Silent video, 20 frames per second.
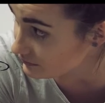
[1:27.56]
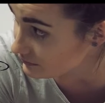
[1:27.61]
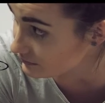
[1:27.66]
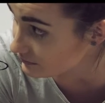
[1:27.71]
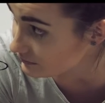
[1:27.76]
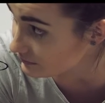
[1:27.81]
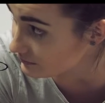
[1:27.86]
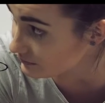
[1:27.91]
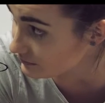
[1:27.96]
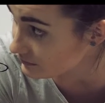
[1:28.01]

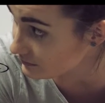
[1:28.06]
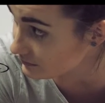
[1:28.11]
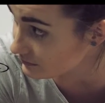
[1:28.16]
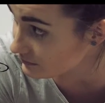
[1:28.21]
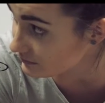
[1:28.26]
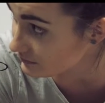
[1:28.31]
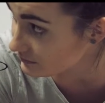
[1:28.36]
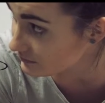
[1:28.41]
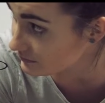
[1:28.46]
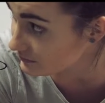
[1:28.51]

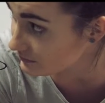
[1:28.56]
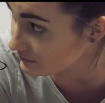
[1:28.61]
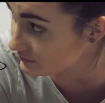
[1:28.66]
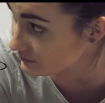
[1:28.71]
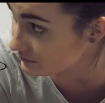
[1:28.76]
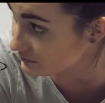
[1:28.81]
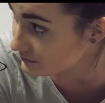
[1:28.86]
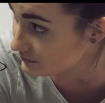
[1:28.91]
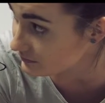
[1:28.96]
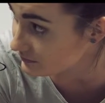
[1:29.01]

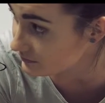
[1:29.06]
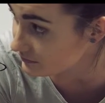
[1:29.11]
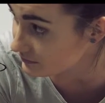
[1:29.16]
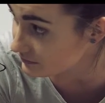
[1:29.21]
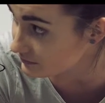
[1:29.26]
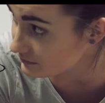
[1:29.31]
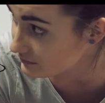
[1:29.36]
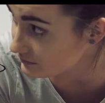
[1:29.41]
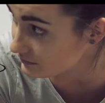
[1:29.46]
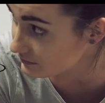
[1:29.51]

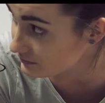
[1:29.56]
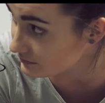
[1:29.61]
[no speech]